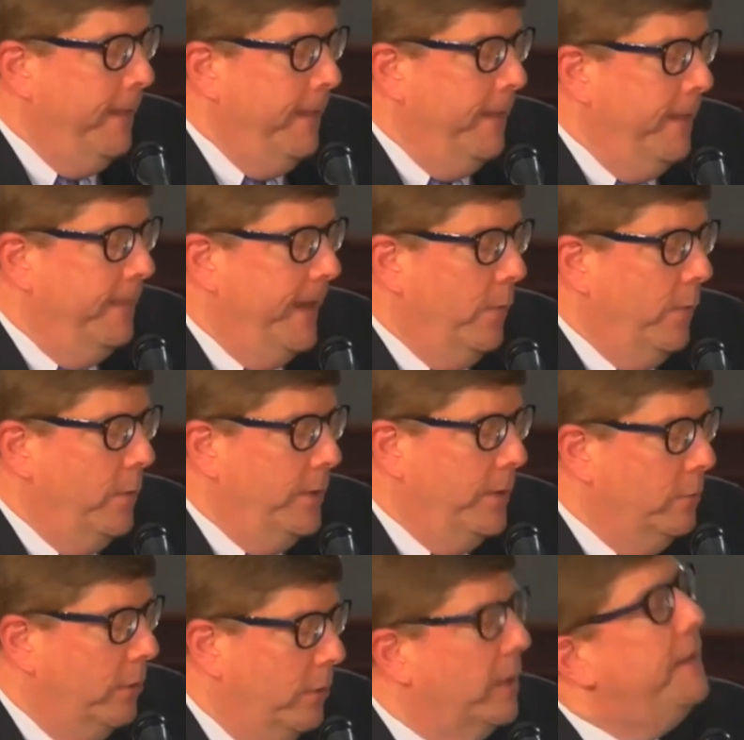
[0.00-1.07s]
that you
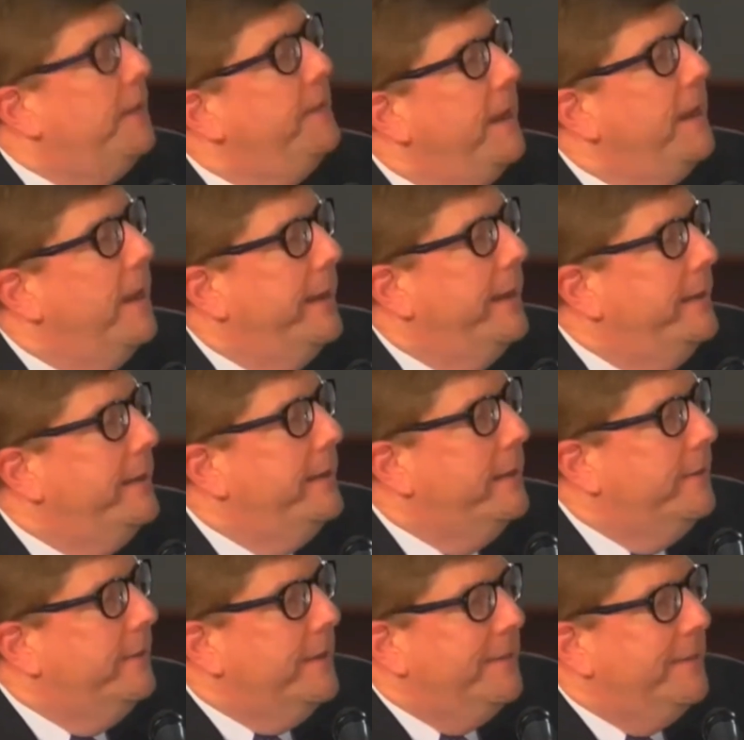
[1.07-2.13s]
look at the idea
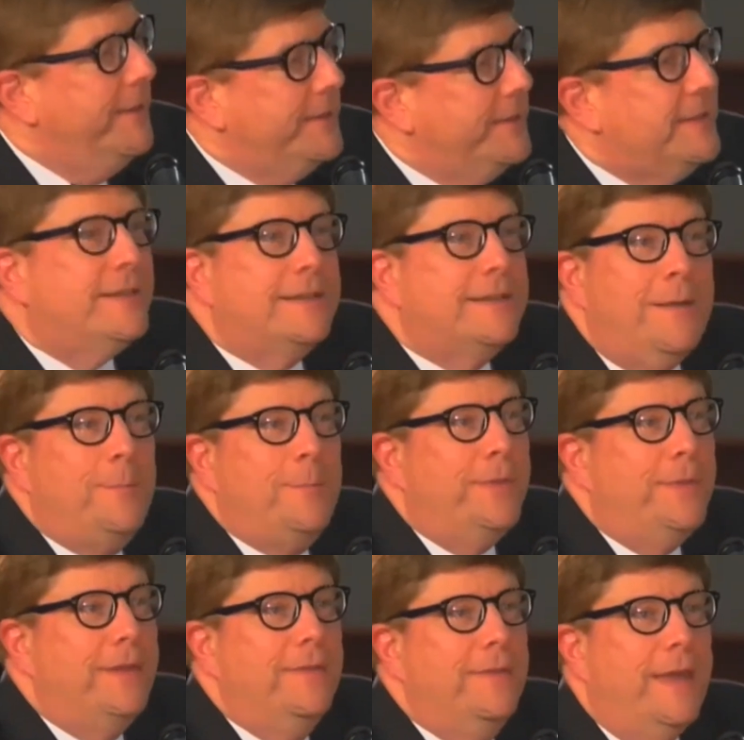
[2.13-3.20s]
that this is
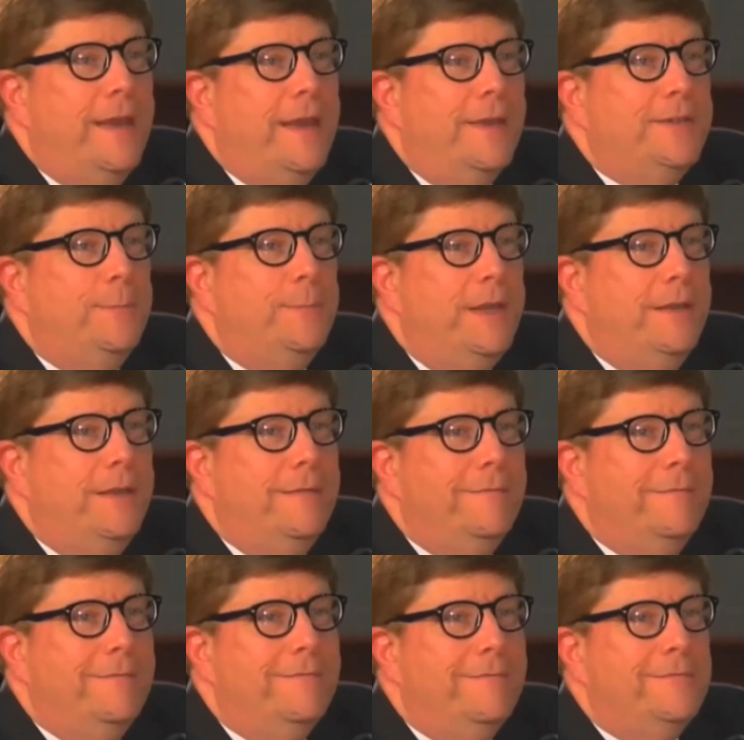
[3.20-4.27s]
something that has
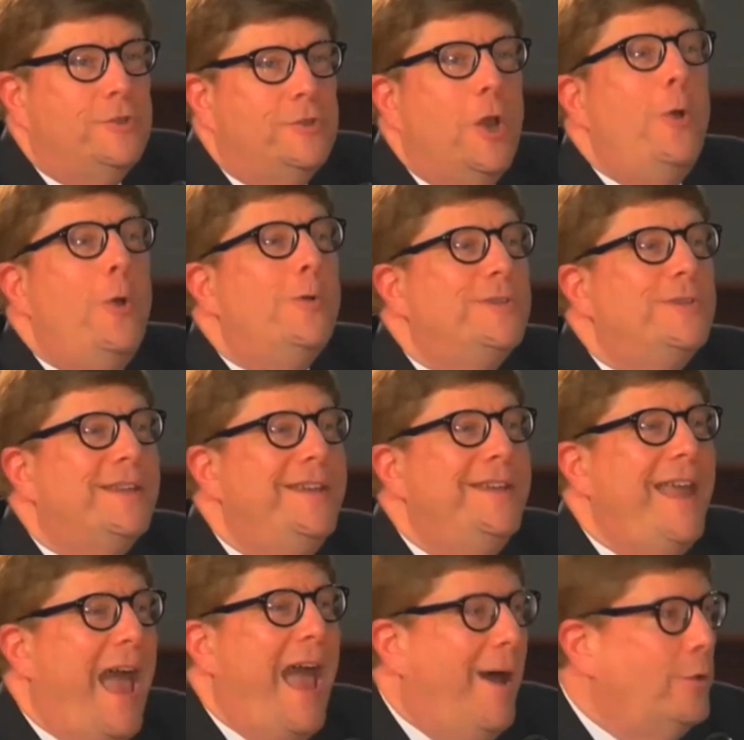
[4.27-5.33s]
been chosen
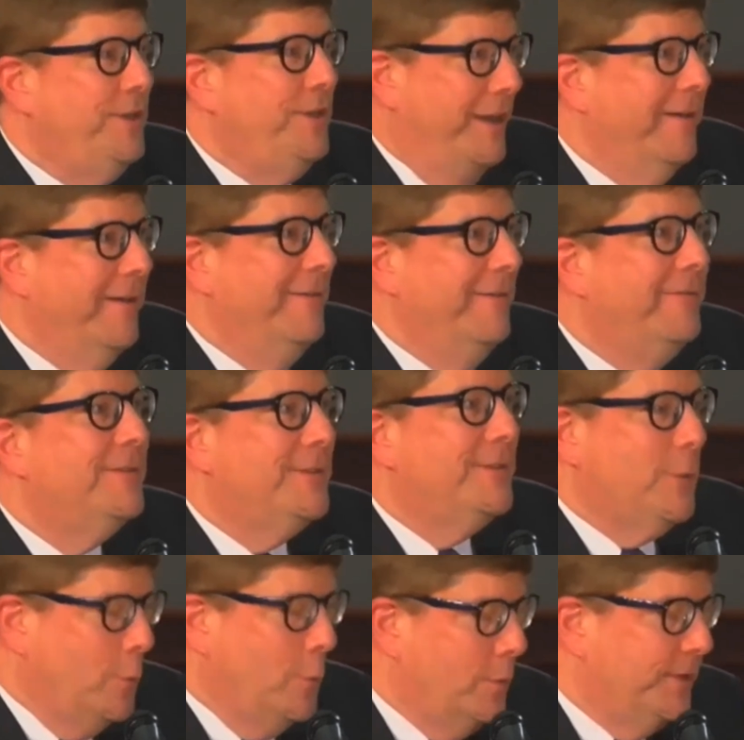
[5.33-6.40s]
out of
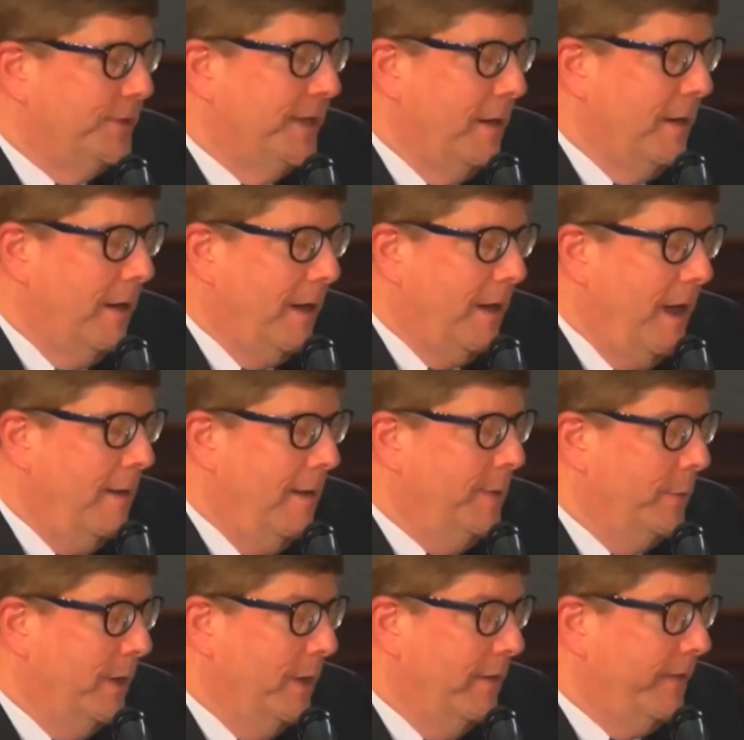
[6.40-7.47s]
schools in our
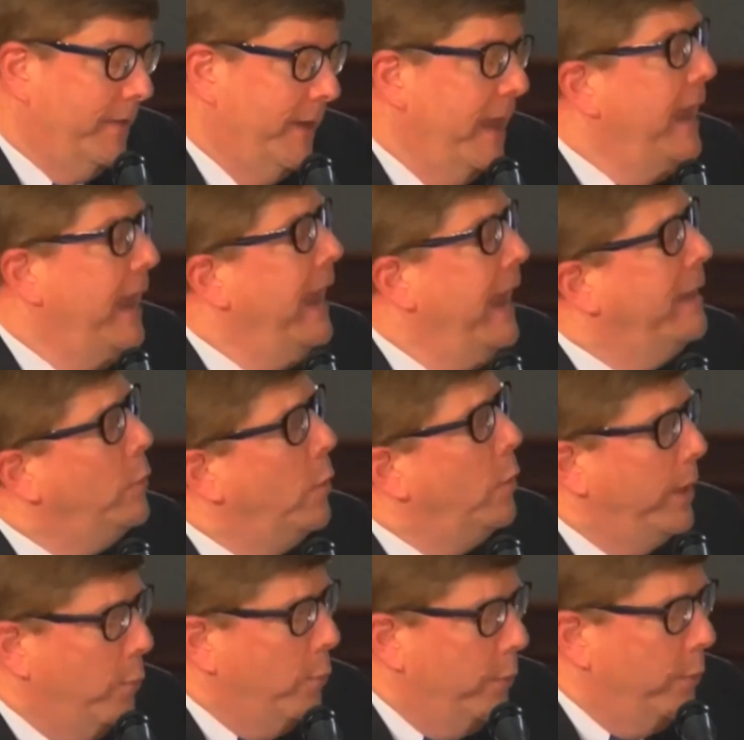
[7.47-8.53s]
Commonwealth. And what
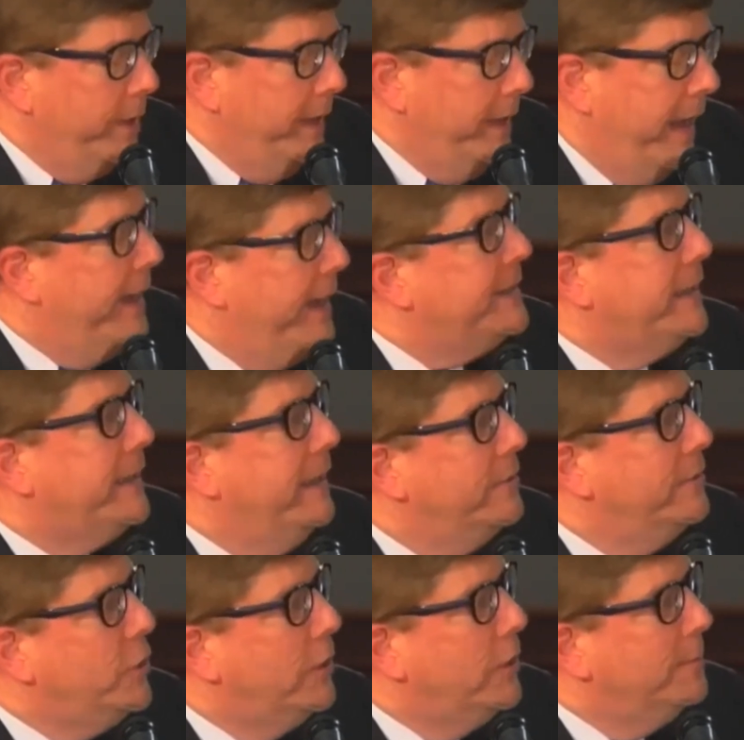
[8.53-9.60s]
we're really asking in
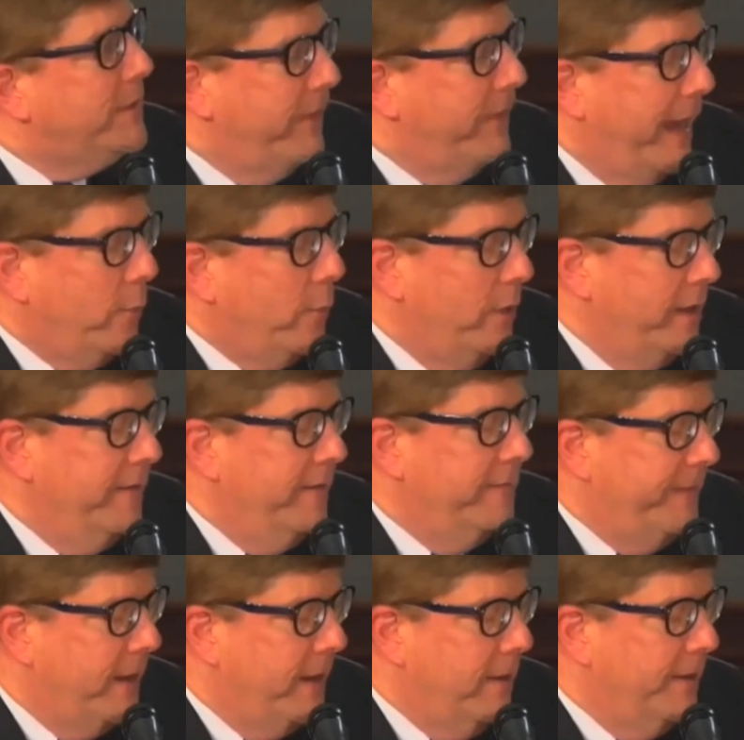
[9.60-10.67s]
terms of equity and
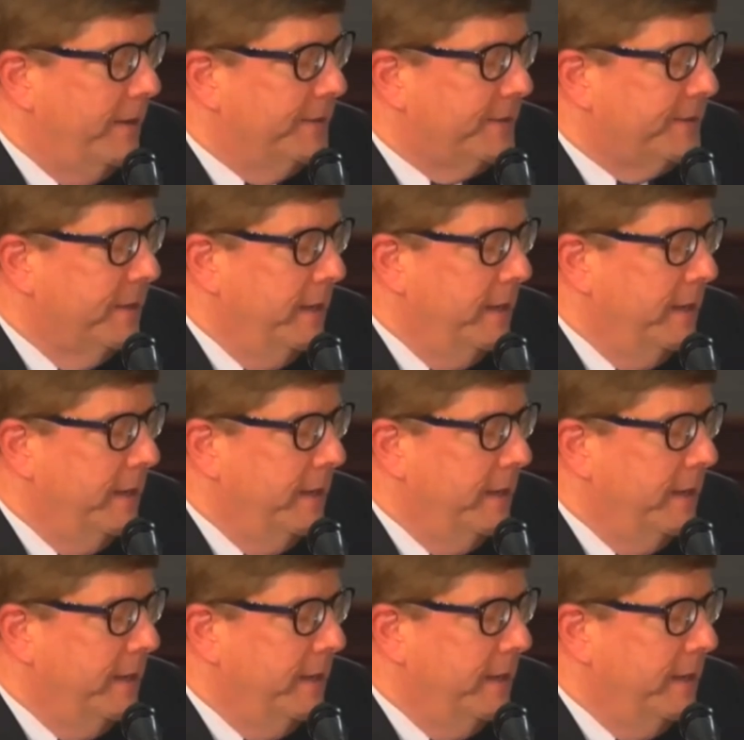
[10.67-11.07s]
fairness